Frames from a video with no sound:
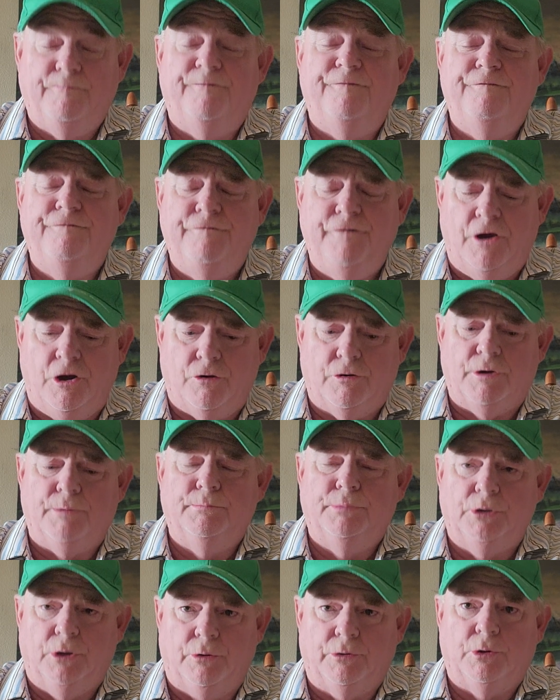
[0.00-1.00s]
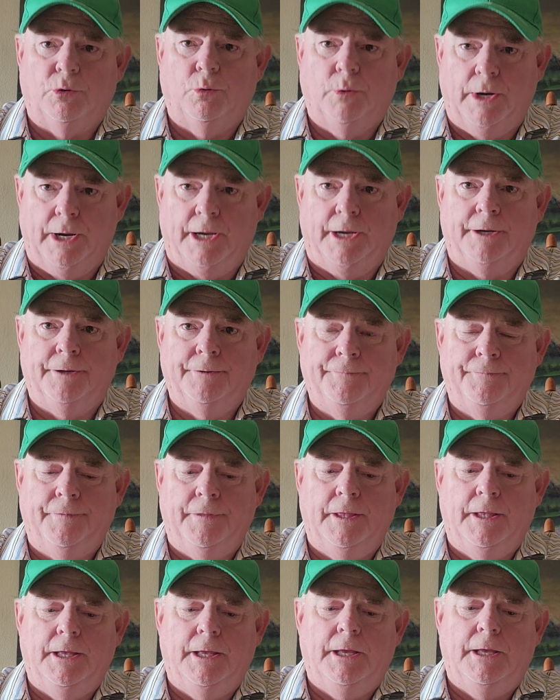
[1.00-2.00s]
Very blown away.
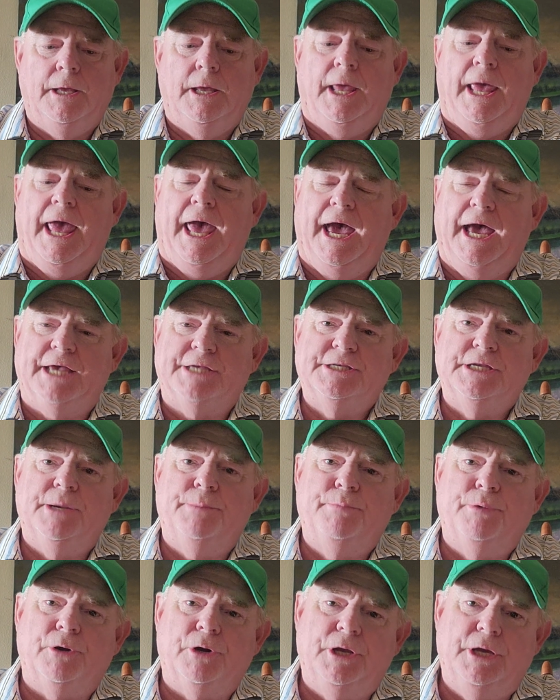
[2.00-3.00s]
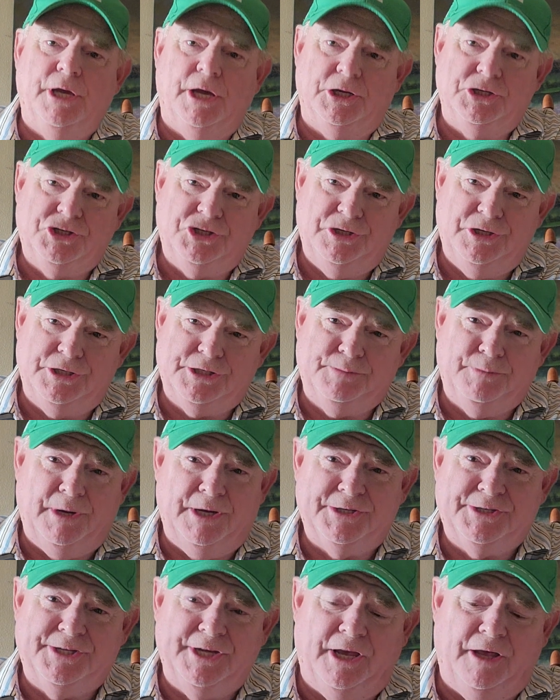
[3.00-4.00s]
As a percussionist
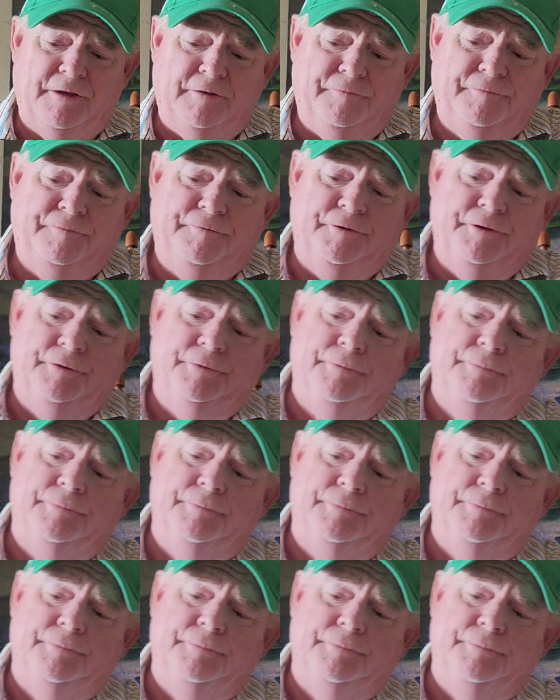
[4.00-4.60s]
myself,